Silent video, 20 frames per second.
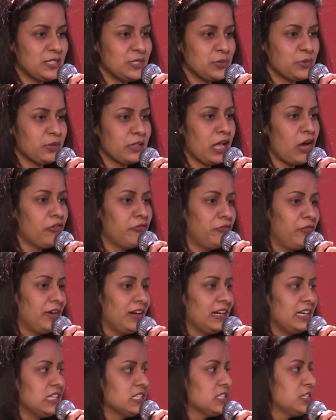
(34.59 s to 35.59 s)
So
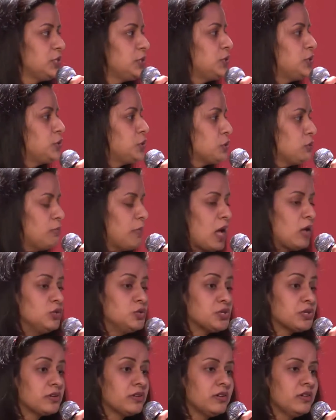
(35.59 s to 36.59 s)
Cloudflare is a digital
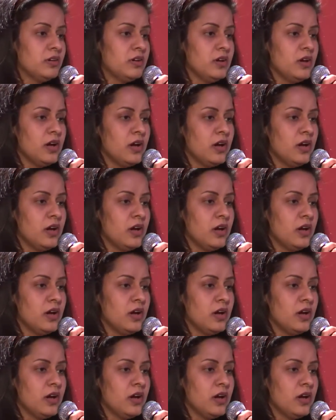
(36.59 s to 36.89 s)
bouncer.